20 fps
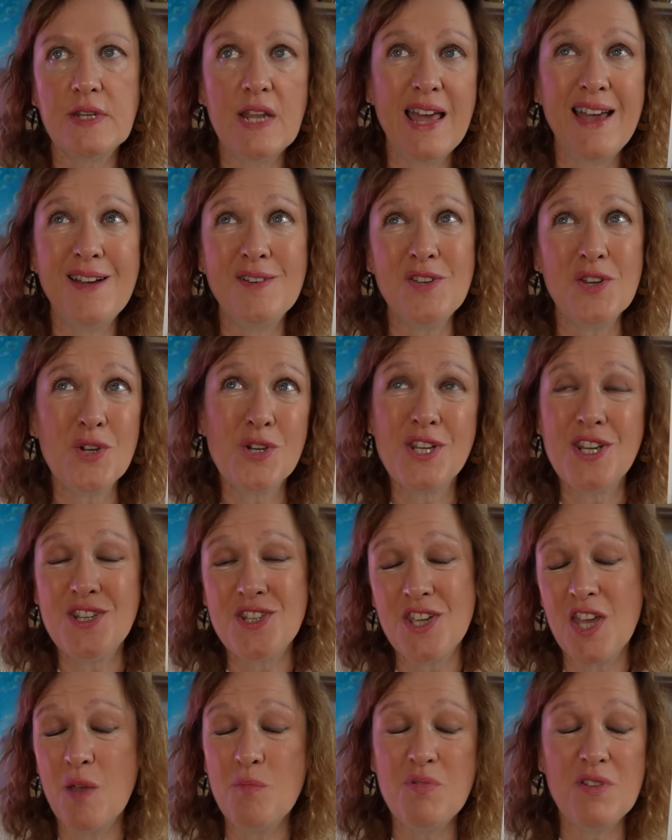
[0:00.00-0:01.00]
Now, you could
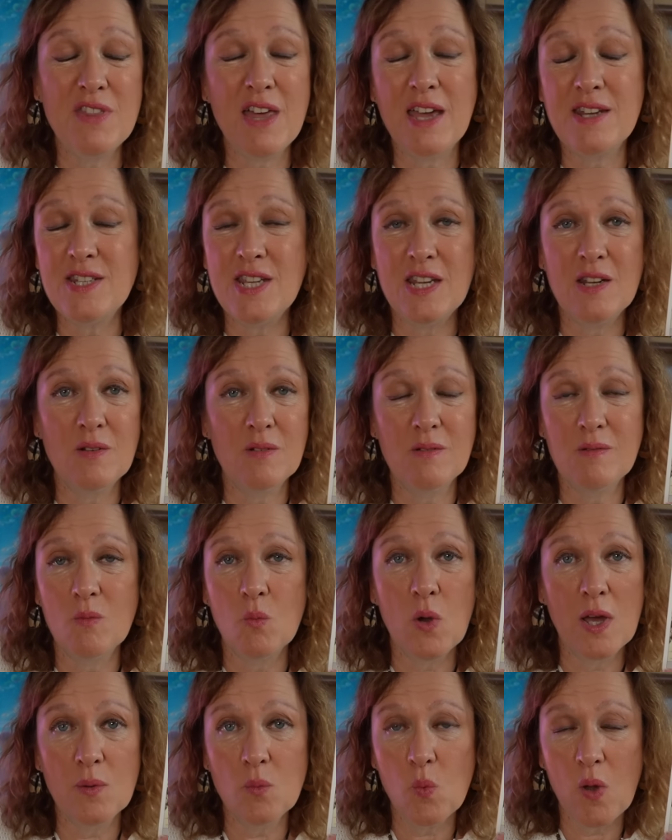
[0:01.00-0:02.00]
interpret that in
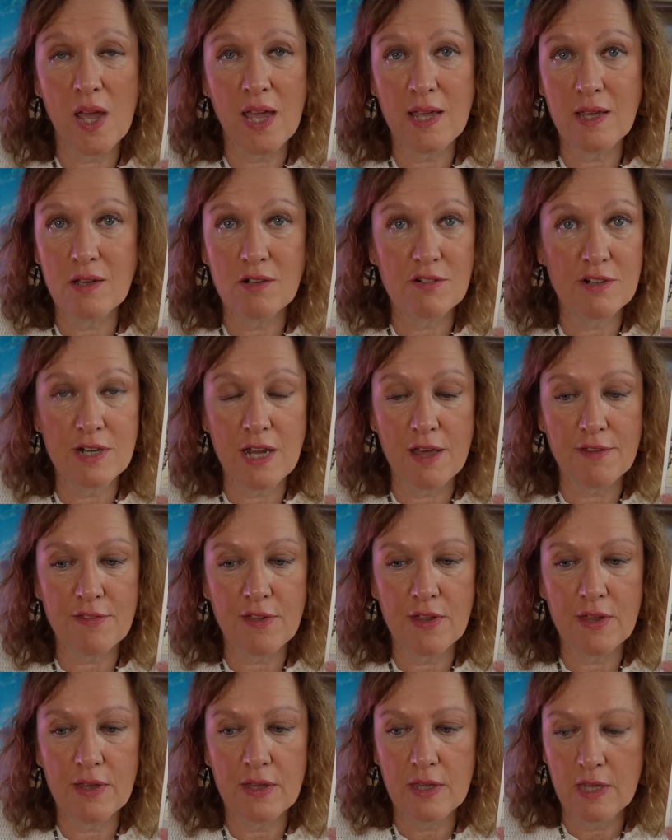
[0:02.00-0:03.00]
one way or
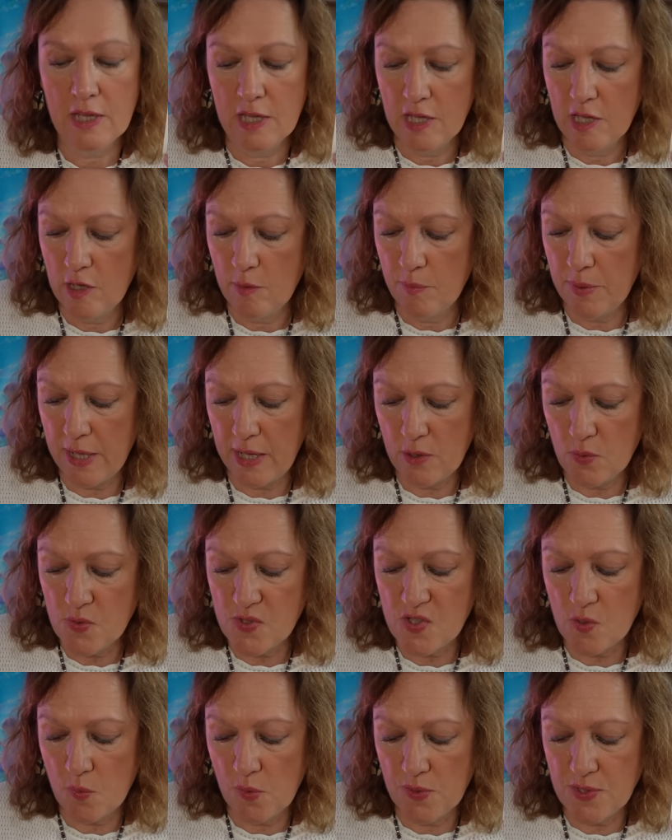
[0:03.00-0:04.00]
another. But I
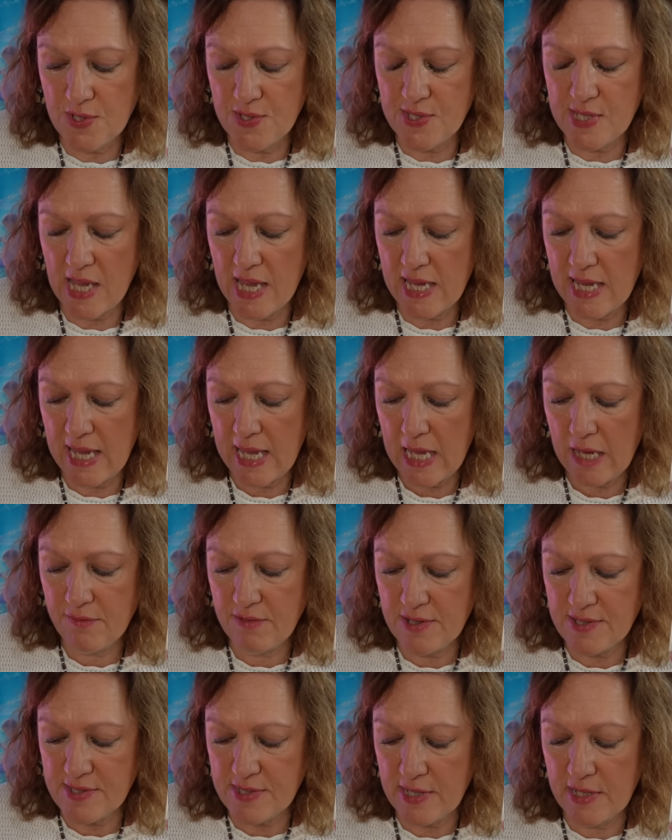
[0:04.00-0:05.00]
also want to say
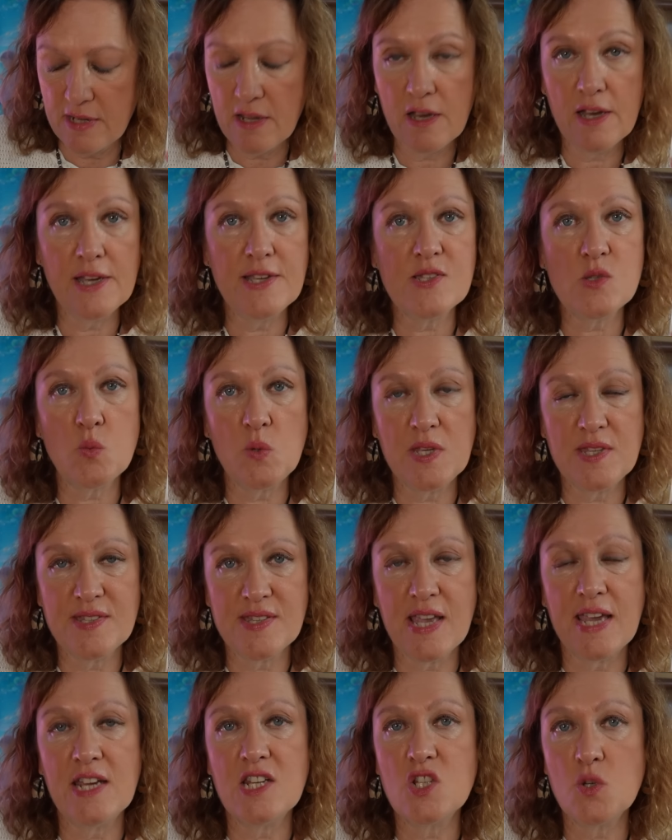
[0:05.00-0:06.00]
here, it's the lies we
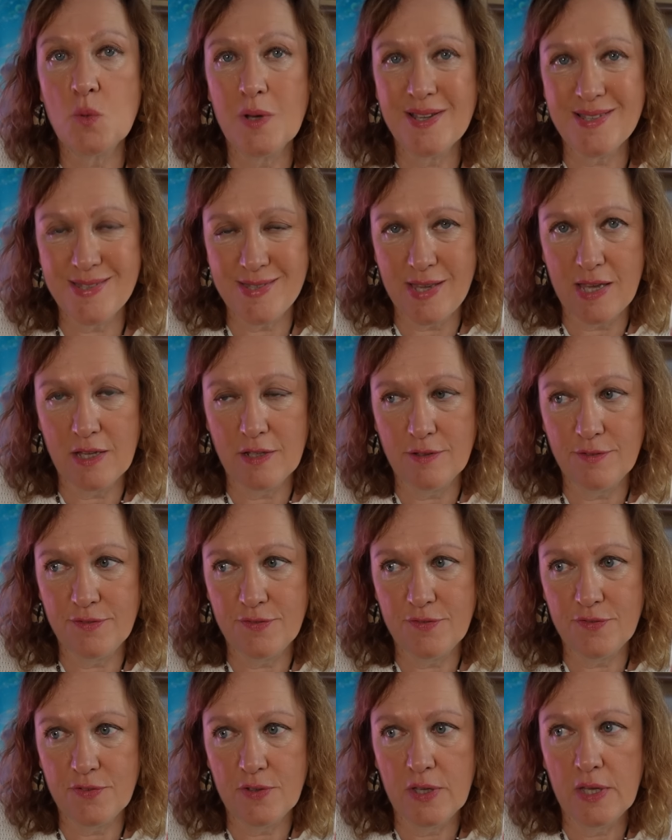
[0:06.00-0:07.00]
say to
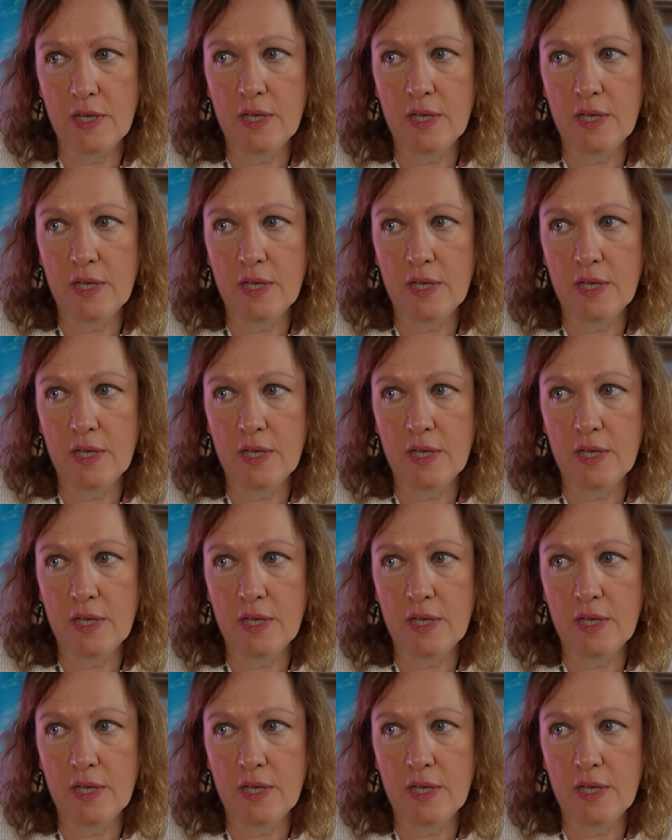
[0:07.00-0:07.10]
ourselves.